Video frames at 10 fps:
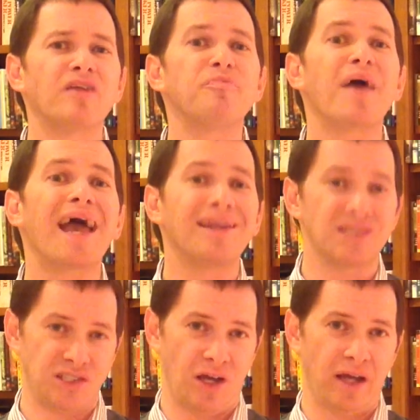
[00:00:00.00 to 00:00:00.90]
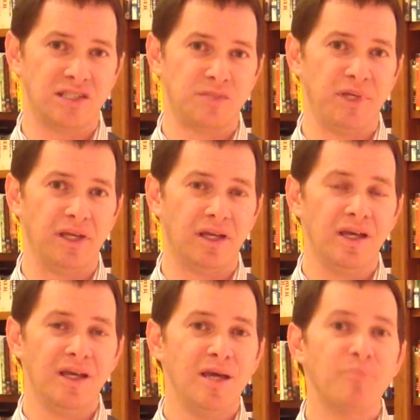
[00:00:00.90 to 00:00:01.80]
of Palestine speak.
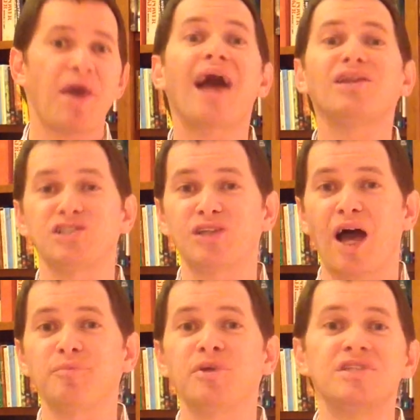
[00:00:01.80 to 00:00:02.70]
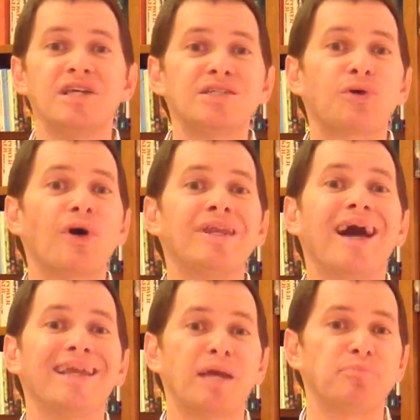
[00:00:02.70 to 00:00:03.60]
Palestine, because Israel had
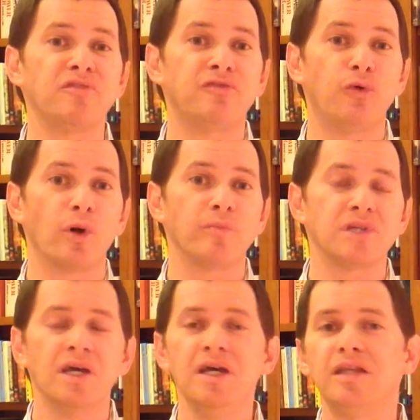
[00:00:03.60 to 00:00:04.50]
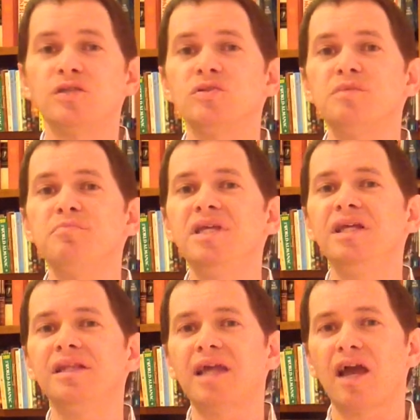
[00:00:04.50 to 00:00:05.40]
not yet been formed and this was
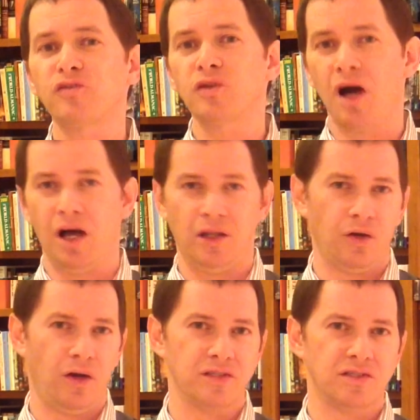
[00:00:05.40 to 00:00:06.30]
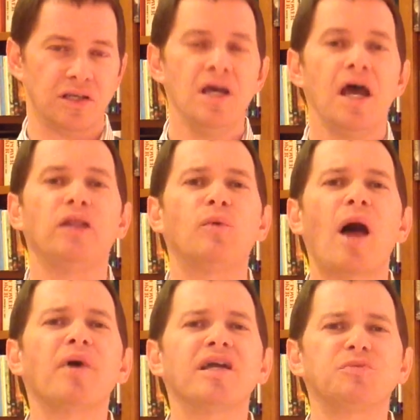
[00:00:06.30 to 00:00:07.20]
immediately after the Holocaust. And the
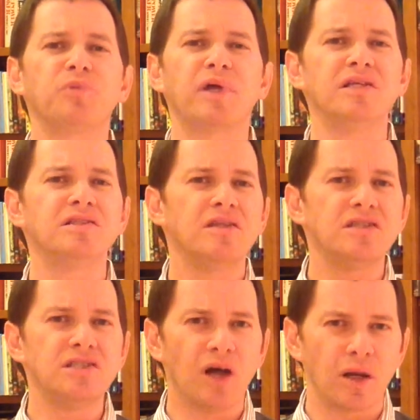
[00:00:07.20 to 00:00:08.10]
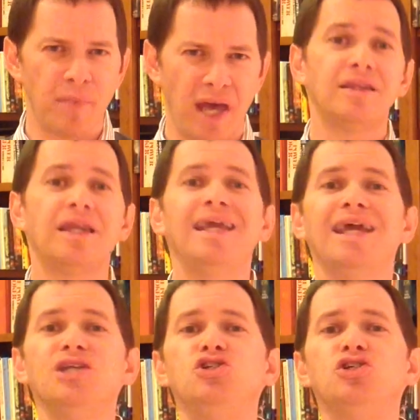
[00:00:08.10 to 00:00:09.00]
rabbi explained to these young men that he
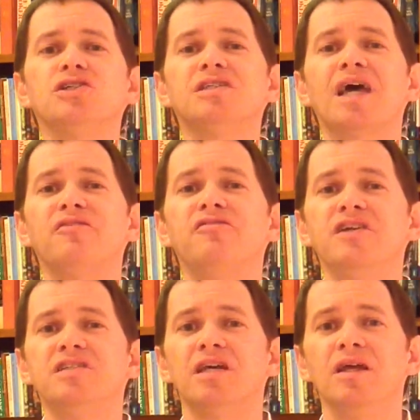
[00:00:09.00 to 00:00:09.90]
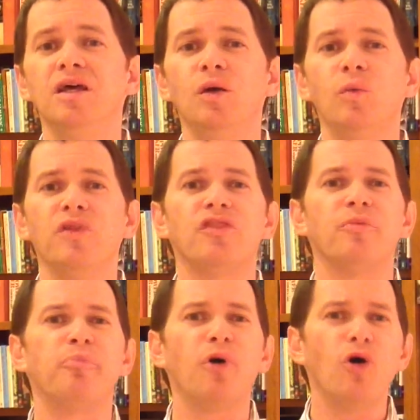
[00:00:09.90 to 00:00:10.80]
had just had a visit with the
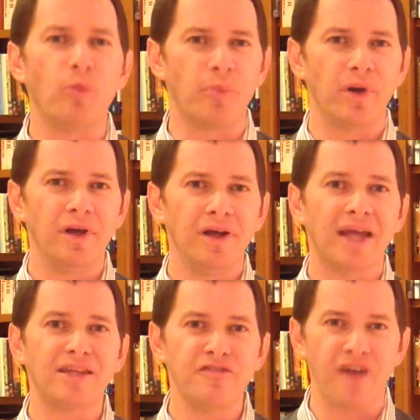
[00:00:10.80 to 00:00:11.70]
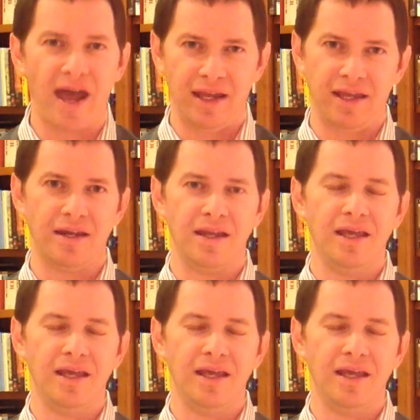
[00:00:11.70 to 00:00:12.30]
Pope at the Vatican,